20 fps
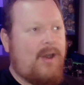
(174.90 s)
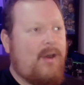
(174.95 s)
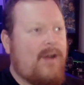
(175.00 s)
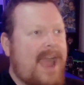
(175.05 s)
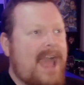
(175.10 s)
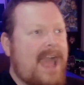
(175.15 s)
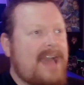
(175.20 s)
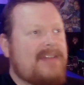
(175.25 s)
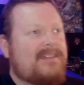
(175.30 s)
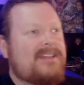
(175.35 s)

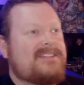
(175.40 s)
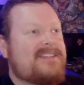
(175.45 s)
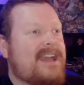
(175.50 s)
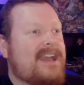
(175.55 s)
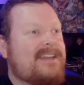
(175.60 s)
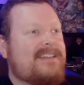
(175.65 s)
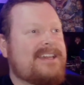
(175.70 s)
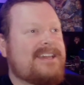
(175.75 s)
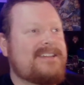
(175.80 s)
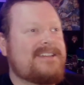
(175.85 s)
Or let's
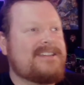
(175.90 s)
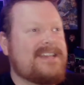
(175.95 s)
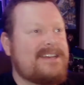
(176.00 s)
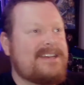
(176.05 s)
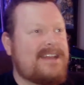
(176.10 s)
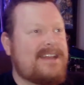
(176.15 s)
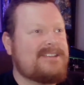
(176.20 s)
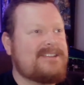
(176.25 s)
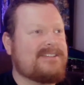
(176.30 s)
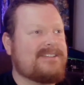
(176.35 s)
act like you
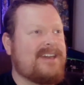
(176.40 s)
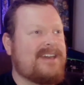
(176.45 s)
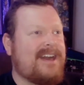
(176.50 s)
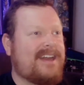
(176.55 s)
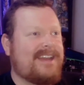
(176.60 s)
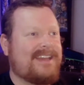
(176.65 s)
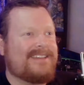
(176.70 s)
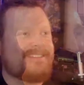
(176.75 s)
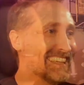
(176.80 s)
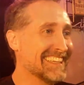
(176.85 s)
did, and I just cut it.